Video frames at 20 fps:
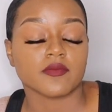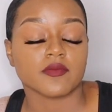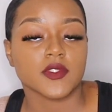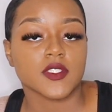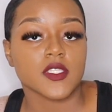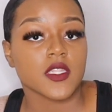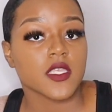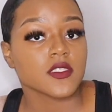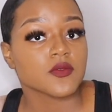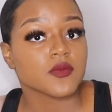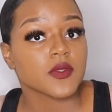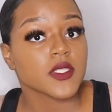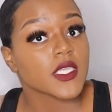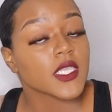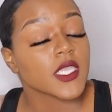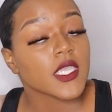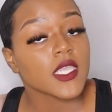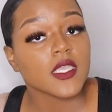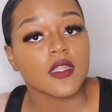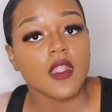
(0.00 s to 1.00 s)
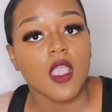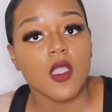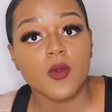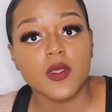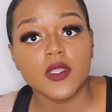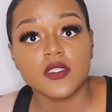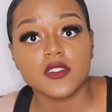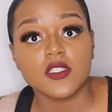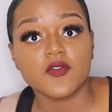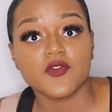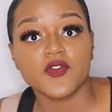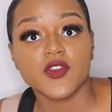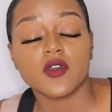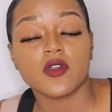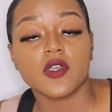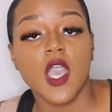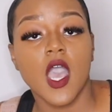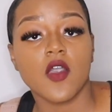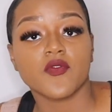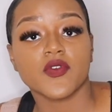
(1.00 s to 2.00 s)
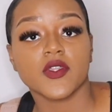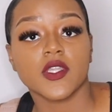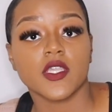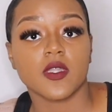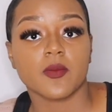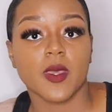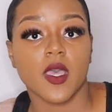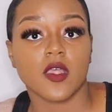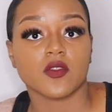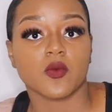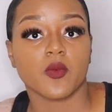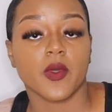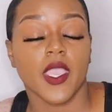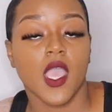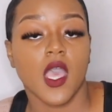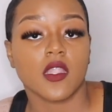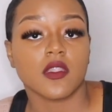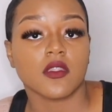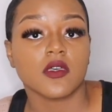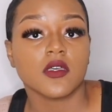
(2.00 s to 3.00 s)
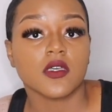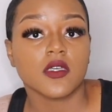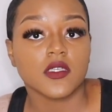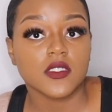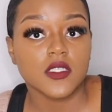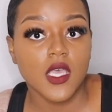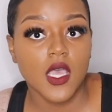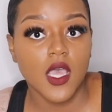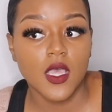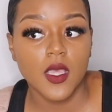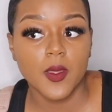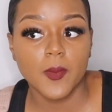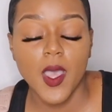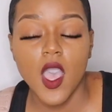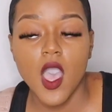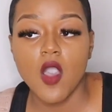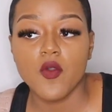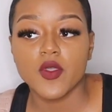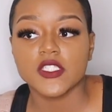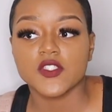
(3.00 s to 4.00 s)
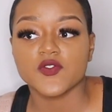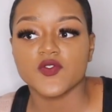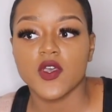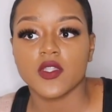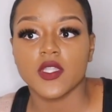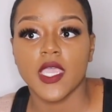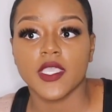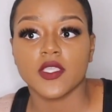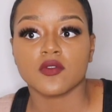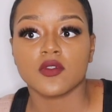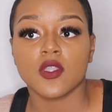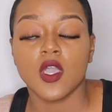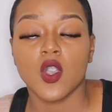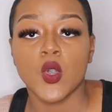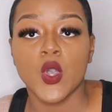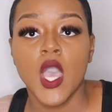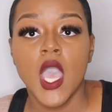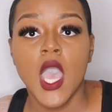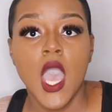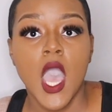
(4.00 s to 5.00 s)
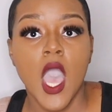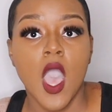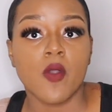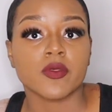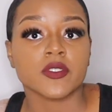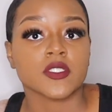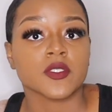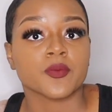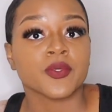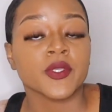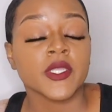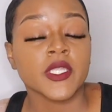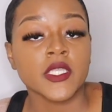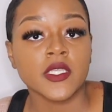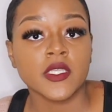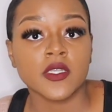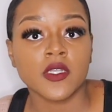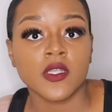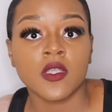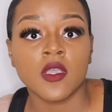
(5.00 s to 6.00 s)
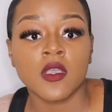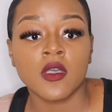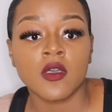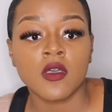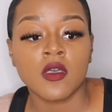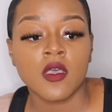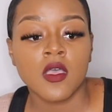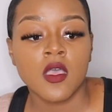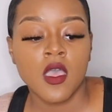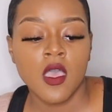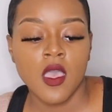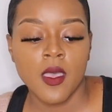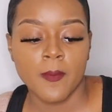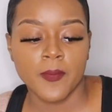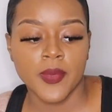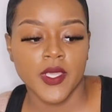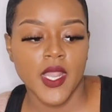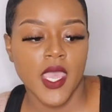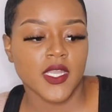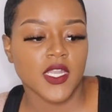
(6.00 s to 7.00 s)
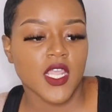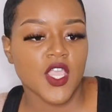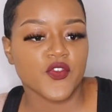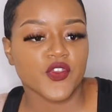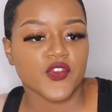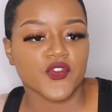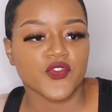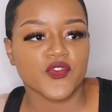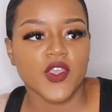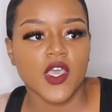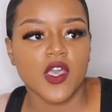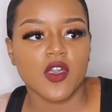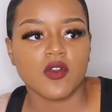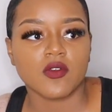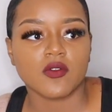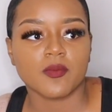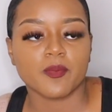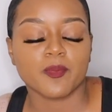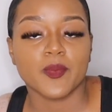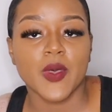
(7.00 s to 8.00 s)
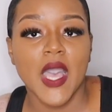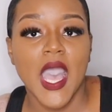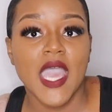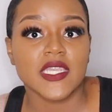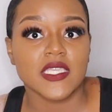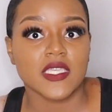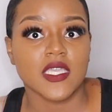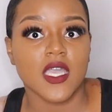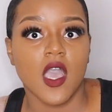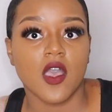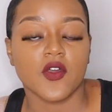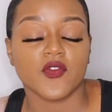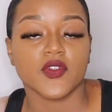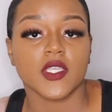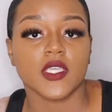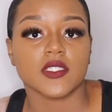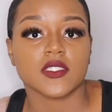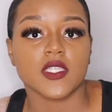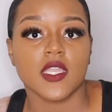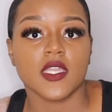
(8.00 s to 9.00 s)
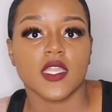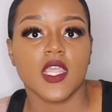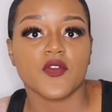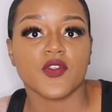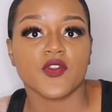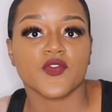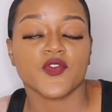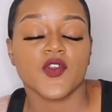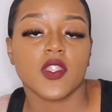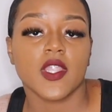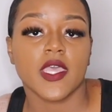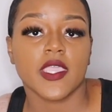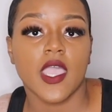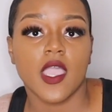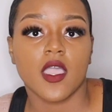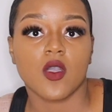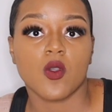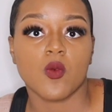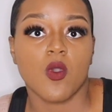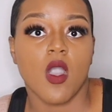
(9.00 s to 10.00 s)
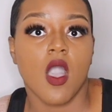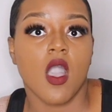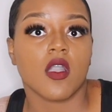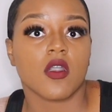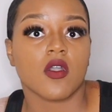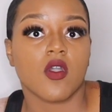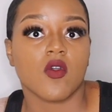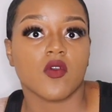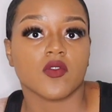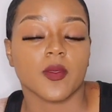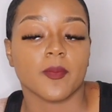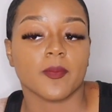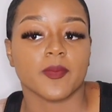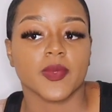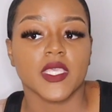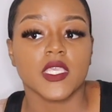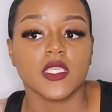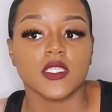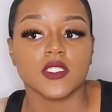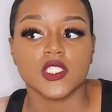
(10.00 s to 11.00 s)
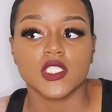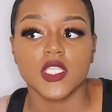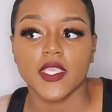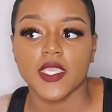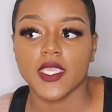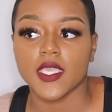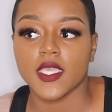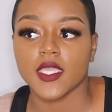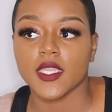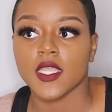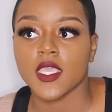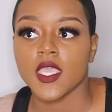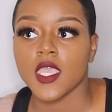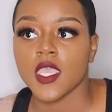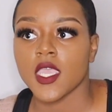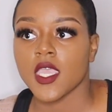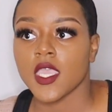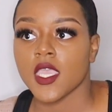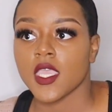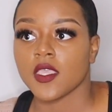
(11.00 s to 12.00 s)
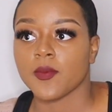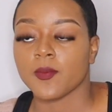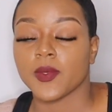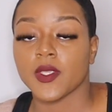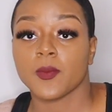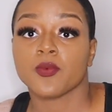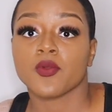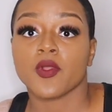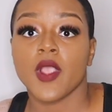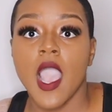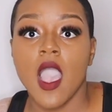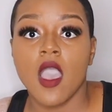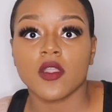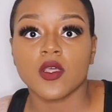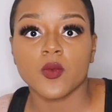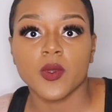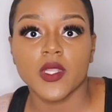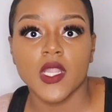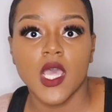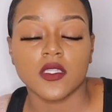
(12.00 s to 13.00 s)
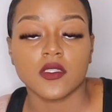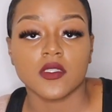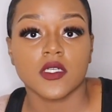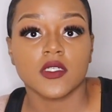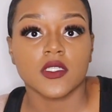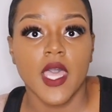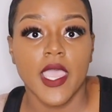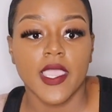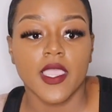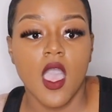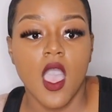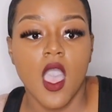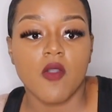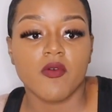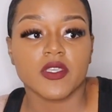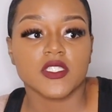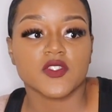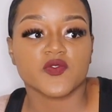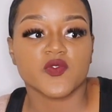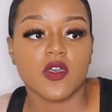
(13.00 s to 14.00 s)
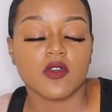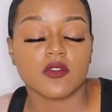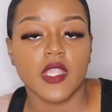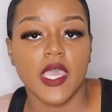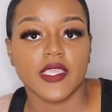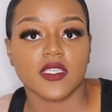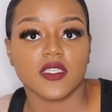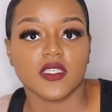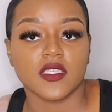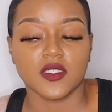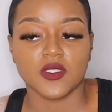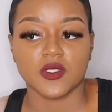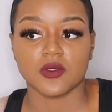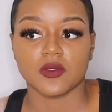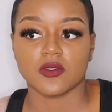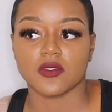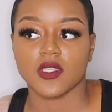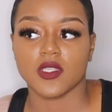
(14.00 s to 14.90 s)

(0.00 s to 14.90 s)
so that's really it. I wanted to feel confident about the way I look. I always felt like, I was a pretty girl, but I never felt body confidence. I never felt like I could walk on the beach and be proud of what I looked like. I always felt like ill,